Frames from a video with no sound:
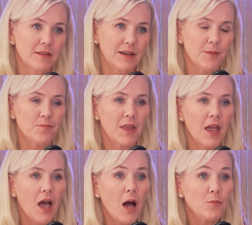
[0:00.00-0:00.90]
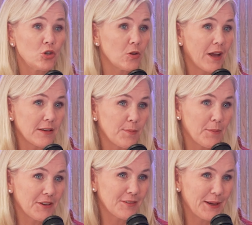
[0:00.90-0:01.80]
Yeah. Do you like
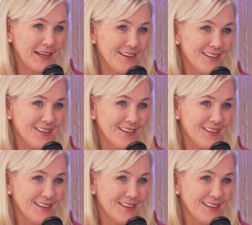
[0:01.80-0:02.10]
public speaking?